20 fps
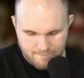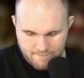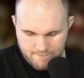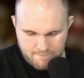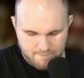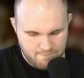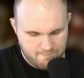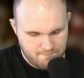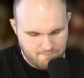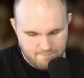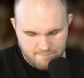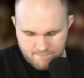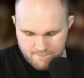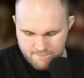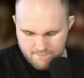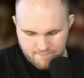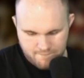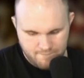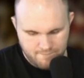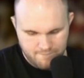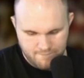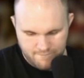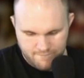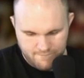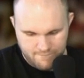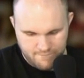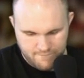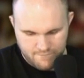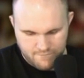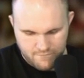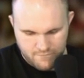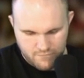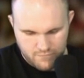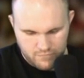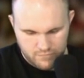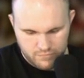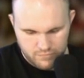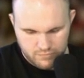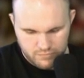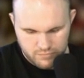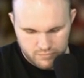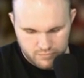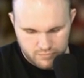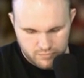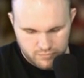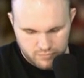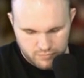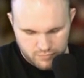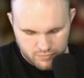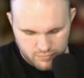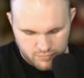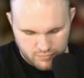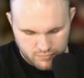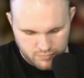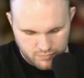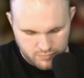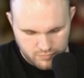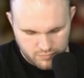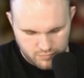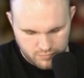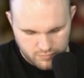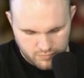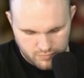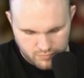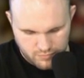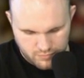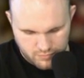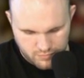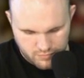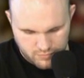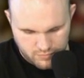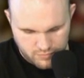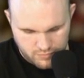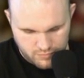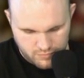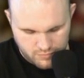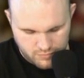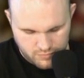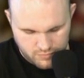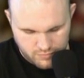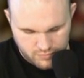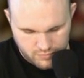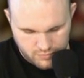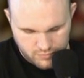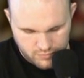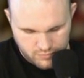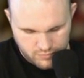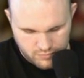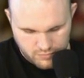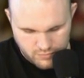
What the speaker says: The person shown says nothing.